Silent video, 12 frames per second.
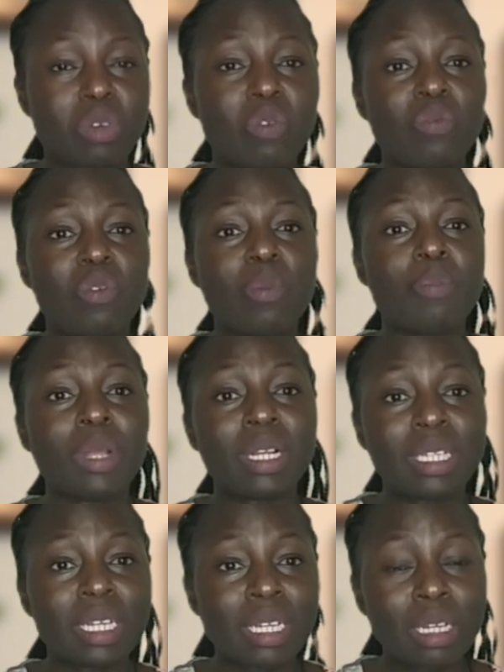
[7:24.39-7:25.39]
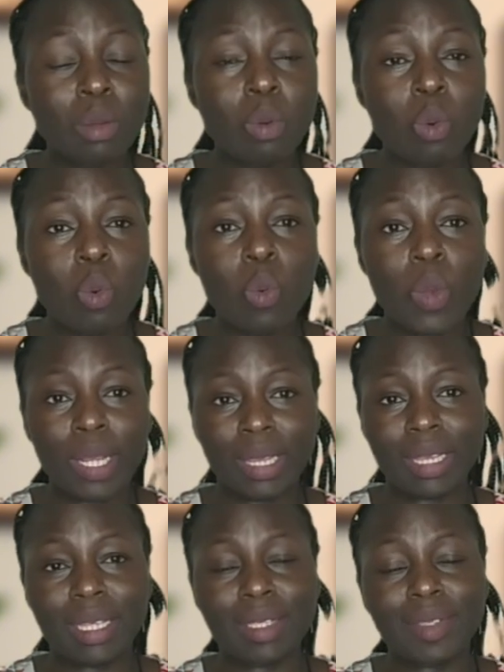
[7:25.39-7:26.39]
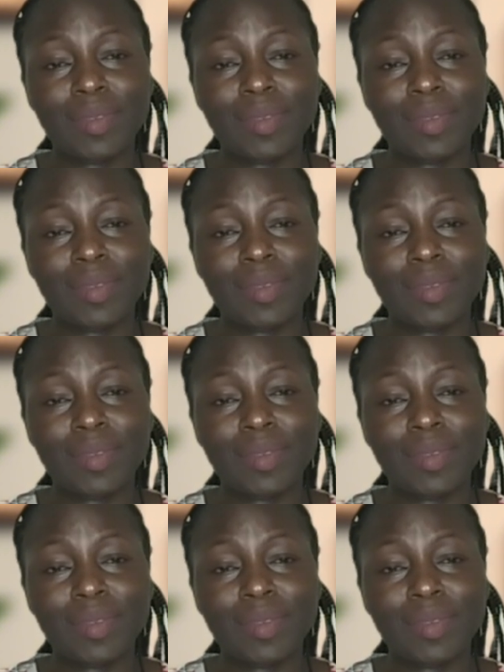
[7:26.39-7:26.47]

for building wealth.